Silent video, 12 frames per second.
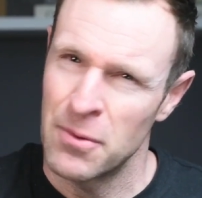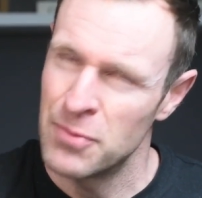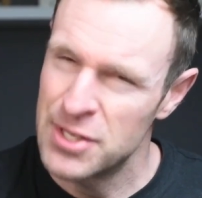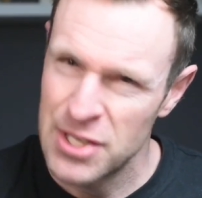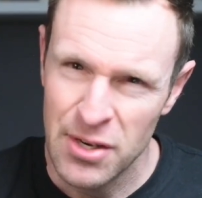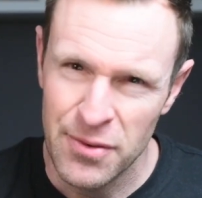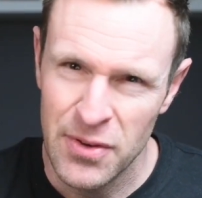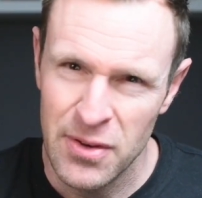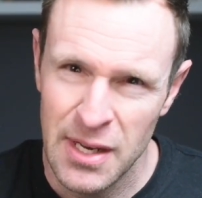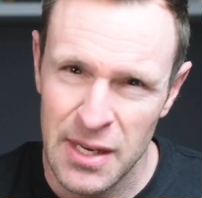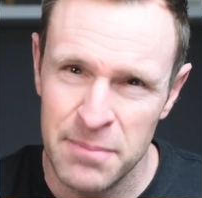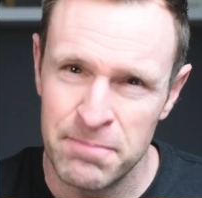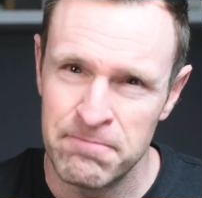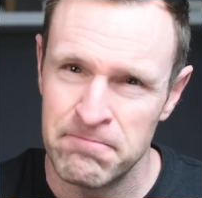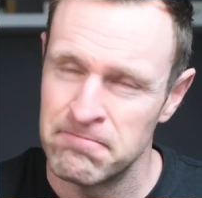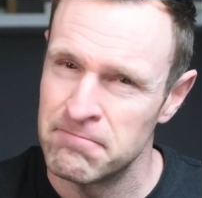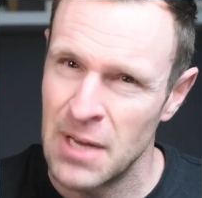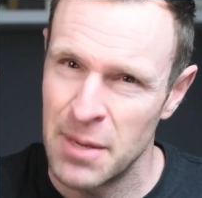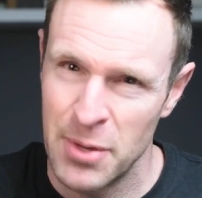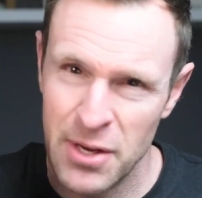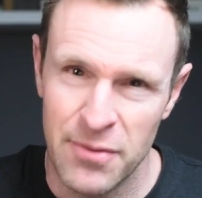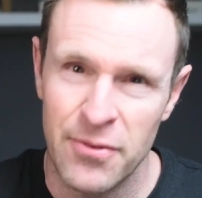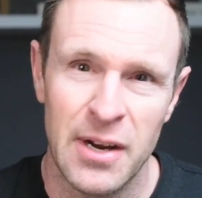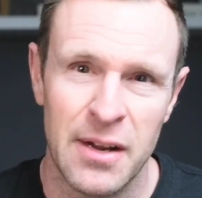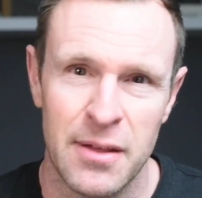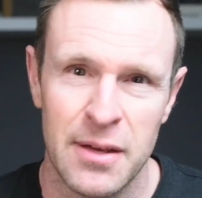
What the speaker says: Reach out if you need. I'm here for